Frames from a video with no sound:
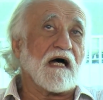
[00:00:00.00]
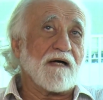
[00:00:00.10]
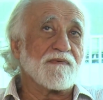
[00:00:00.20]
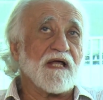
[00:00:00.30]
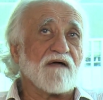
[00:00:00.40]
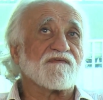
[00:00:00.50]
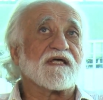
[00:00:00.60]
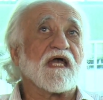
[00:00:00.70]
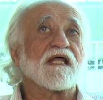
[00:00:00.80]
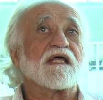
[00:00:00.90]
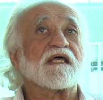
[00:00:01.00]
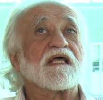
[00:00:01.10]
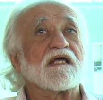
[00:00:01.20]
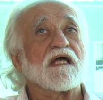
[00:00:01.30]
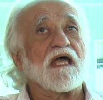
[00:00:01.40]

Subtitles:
I've been advocating